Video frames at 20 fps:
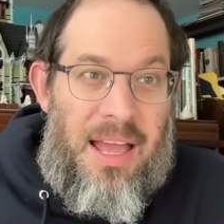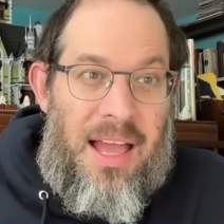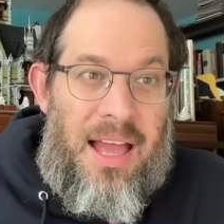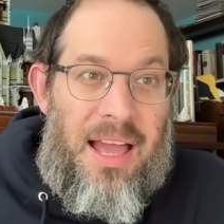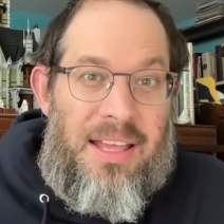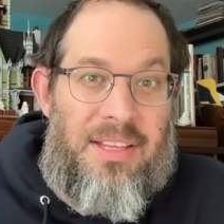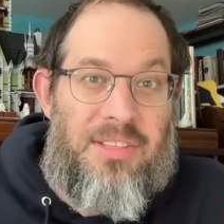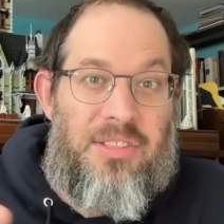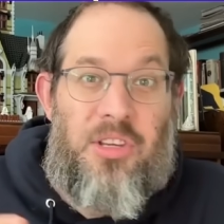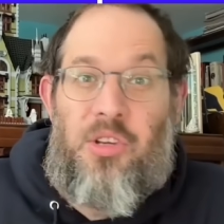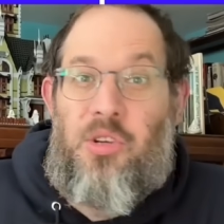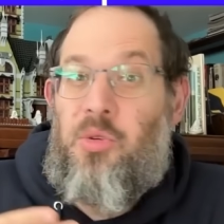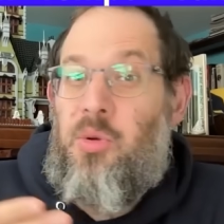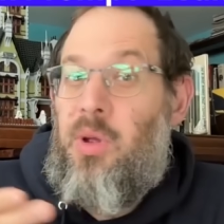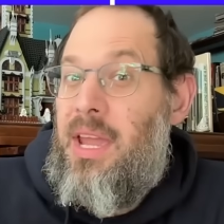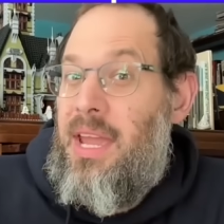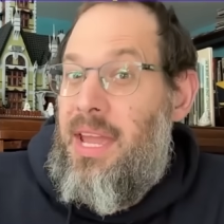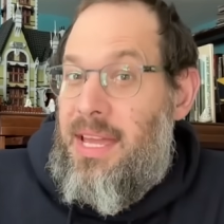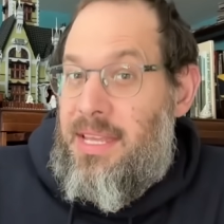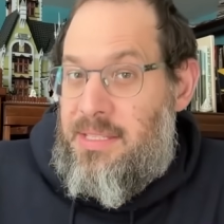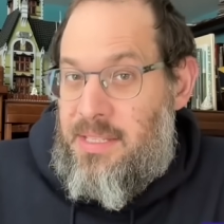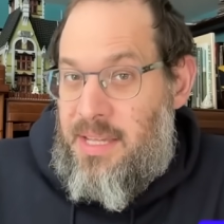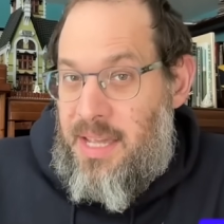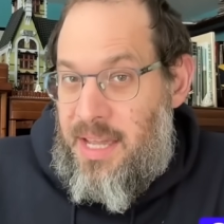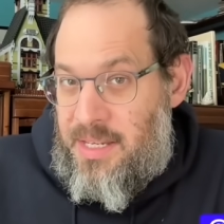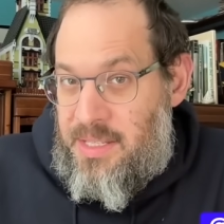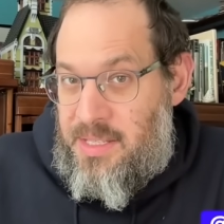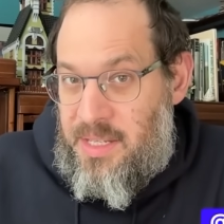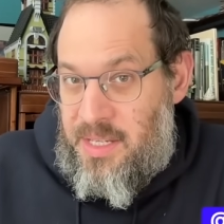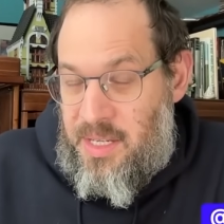It's a gray hat
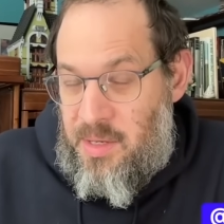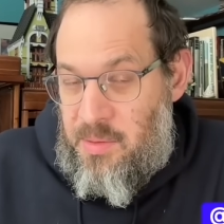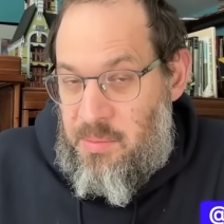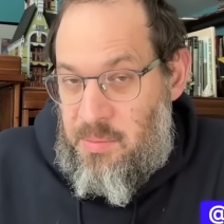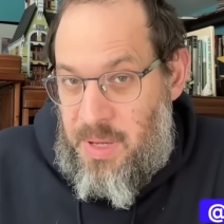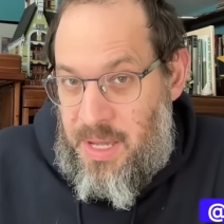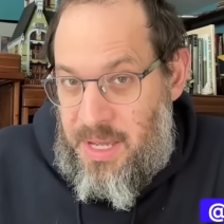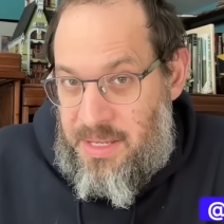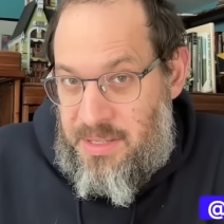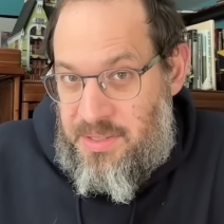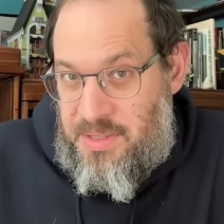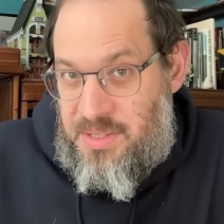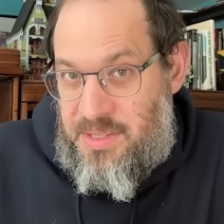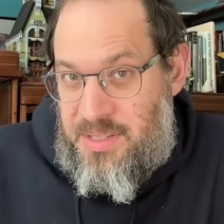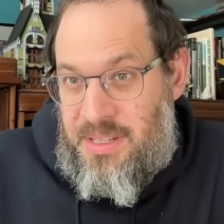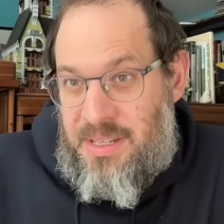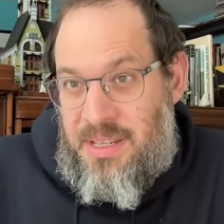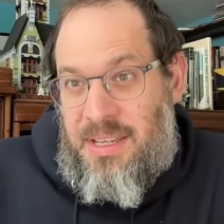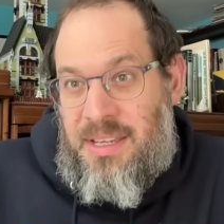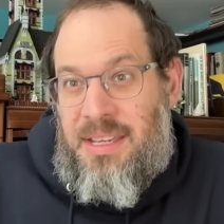tactic at best.